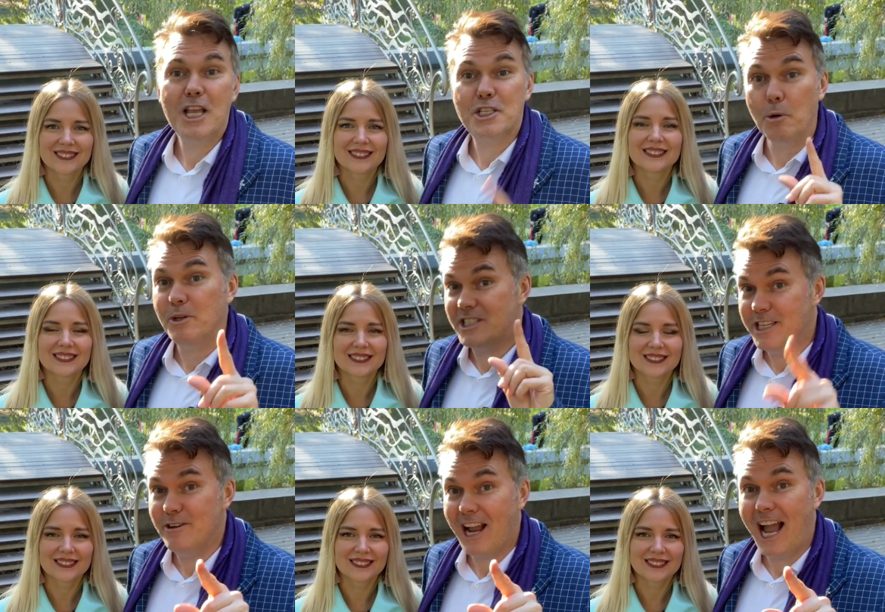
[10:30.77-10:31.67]
Speaker 1: So we'll see
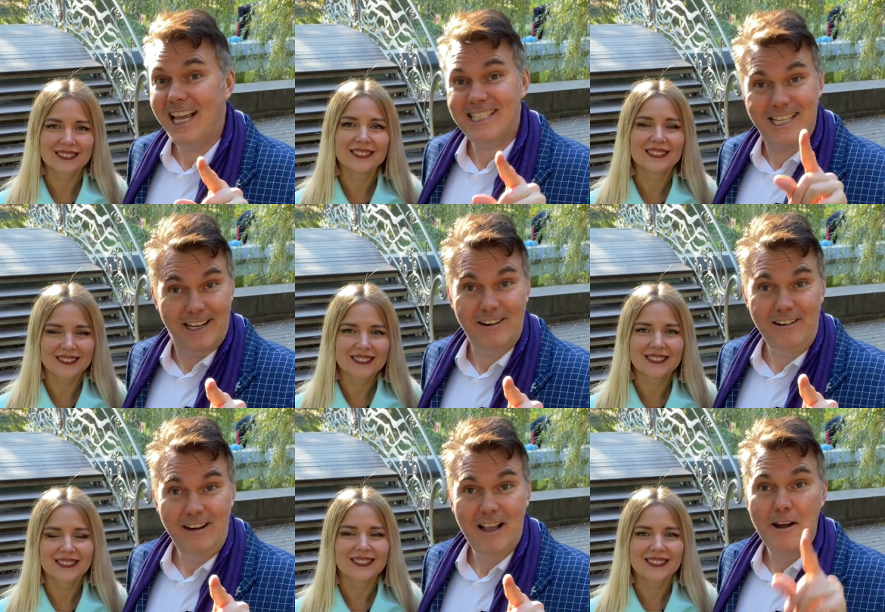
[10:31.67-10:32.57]
you guys here
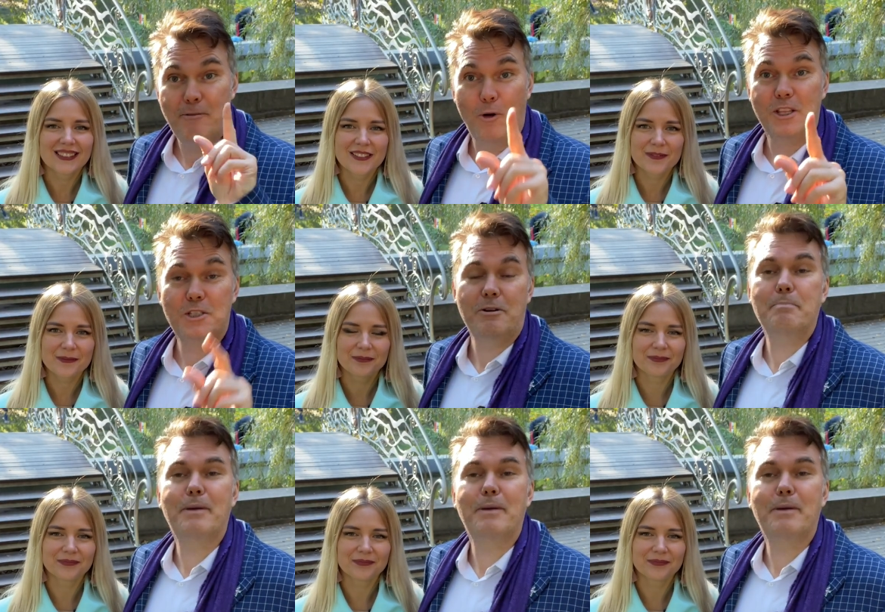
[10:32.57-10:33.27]
for the street